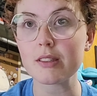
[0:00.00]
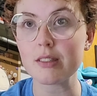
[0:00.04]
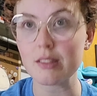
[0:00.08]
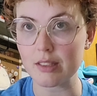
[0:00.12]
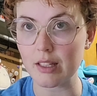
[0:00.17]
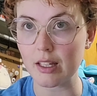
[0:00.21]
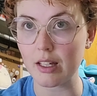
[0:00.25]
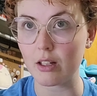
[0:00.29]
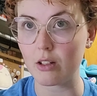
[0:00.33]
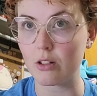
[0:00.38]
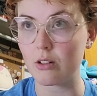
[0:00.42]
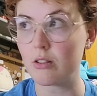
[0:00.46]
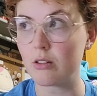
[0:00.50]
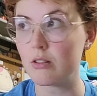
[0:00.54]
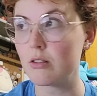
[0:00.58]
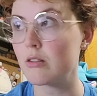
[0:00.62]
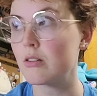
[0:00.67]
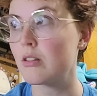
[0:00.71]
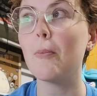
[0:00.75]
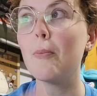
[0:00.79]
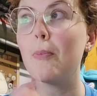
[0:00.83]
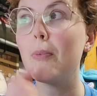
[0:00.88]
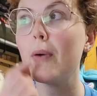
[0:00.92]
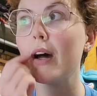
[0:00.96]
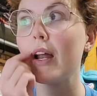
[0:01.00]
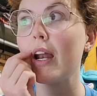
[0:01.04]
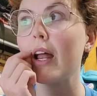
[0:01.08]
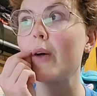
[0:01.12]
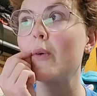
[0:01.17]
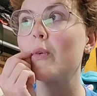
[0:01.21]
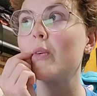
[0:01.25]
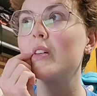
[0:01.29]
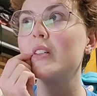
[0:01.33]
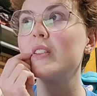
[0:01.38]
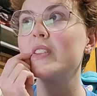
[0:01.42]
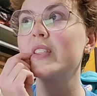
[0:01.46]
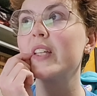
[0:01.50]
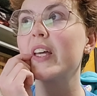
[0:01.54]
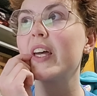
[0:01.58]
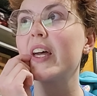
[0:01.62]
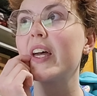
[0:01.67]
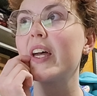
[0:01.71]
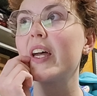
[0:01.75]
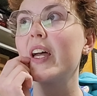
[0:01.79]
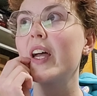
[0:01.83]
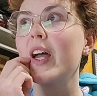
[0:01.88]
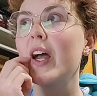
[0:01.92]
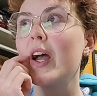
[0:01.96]
sales, but I will
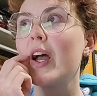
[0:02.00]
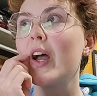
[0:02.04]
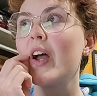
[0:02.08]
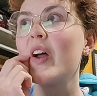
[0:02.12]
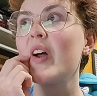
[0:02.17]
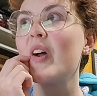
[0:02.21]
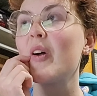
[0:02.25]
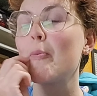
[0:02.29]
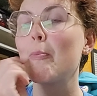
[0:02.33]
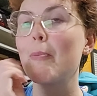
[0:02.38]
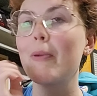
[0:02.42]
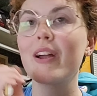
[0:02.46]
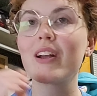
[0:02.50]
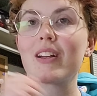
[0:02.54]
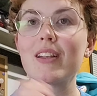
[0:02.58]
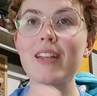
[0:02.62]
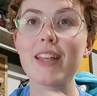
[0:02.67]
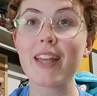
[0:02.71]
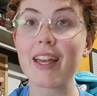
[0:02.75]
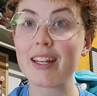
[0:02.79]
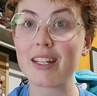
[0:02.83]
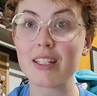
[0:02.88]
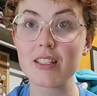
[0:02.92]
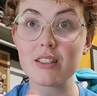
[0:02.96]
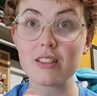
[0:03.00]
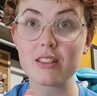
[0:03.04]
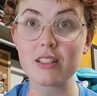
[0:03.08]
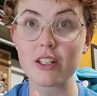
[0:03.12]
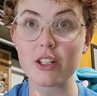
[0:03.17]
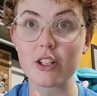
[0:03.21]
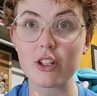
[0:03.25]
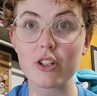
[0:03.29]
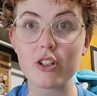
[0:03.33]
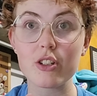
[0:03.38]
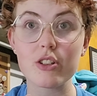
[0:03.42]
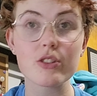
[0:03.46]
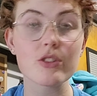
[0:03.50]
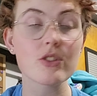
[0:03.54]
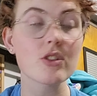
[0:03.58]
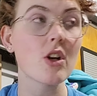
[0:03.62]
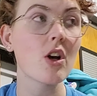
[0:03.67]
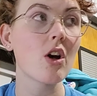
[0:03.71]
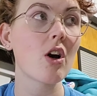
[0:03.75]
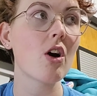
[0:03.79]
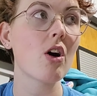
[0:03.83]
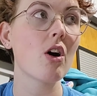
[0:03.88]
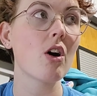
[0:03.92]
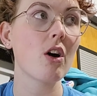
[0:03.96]
say barely any stickers,
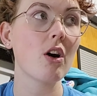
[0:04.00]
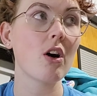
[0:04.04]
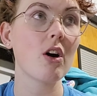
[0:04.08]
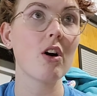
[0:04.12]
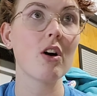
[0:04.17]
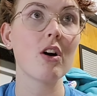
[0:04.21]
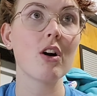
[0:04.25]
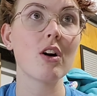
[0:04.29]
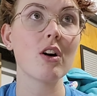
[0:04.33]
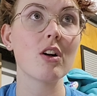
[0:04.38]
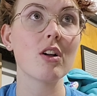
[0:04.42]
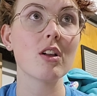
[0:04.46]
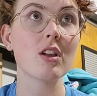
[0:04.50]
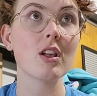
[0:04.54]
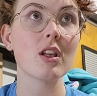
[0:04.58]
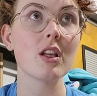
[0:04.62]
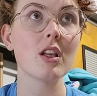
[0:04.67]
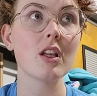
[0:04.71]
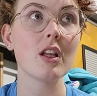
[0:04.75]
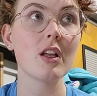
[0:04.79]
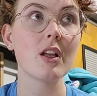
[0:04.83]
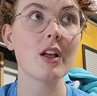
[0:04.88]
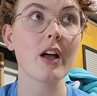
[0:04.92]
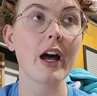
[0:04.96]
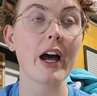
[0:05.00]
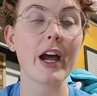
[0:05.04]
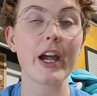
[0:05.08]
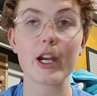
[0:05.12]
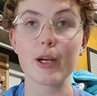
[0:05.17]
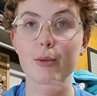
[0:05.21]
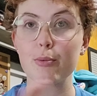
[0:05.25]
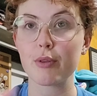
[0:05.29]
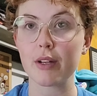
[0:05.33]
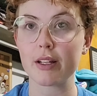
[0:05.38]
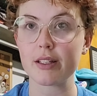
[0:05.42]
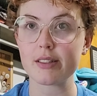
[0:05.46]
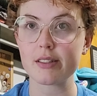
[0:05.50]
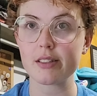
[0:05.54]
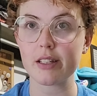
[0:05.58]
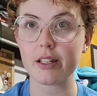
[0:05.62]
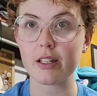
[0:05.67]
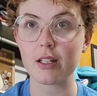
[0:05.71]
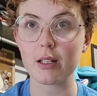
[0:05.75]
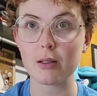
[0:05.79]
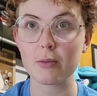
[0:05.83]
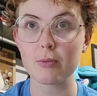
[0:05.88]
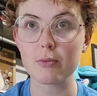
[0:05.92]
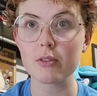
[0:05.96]
all higher price
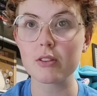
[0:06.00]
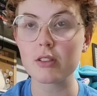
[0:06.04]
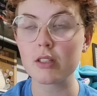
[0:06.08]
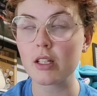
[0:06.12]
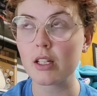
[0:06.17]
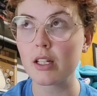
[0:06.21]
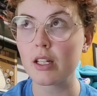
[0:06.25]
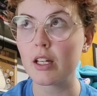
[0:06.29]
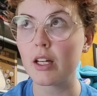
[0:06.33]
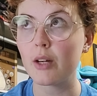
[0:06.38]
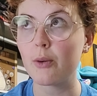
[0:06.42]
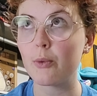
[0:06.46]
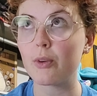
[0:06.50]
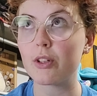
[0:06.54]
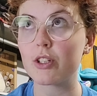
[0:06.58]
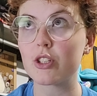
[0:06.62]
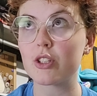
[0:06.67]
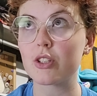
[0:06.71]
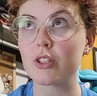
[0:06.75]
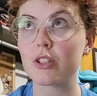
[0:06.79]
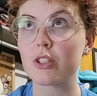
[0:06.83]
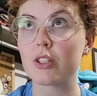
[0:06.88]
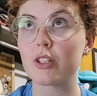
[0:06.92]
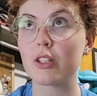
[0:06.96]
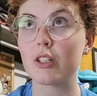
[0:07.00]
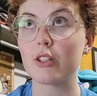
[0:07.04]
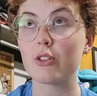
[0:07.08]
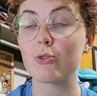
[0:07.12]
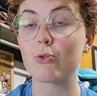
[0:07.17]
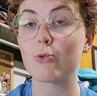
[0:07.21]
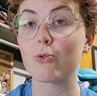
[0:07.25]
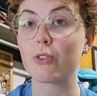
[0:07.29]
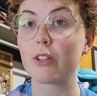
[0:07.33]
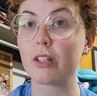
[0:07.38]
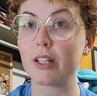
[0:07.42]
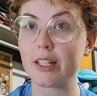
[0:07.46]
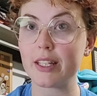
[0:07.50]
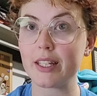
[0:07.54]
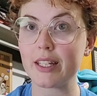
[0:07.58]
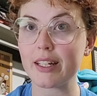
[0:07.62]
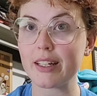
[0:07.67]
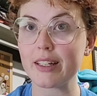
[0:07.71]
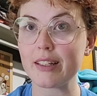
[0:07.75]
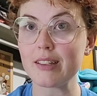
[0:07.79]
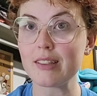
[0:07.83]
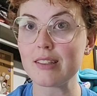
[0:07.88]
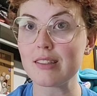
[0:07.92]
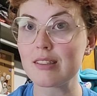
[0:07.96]
items, which is really
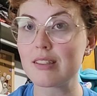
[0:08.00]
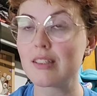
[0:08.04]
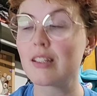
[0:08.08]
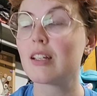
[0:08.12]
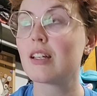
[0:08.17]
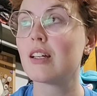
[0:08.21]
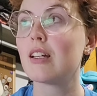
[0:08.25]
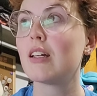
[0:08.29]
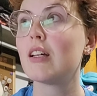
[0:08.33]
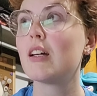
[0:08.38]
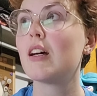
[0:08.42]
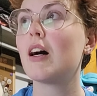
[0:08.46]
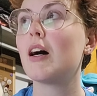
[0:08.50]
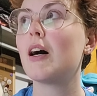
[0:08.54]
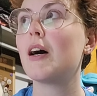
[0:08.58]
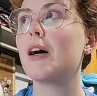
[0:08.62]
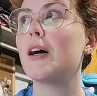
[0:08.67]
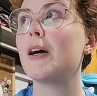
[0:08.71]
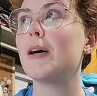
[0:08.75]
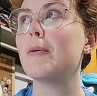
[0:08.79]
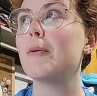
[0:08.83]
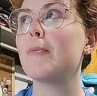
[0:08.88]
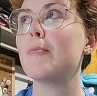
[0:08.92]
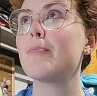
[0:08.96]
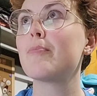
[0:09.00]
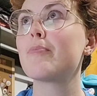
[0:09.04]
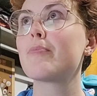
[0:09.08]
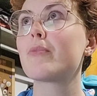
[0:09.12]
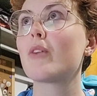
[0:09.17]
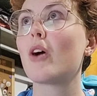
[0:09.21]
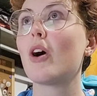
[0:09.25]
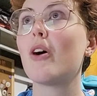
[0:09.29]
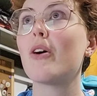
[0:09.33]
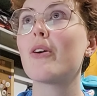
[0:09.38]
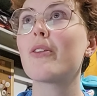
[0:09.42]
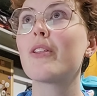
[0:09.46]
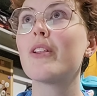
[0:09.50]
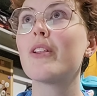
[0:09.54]
nice. All the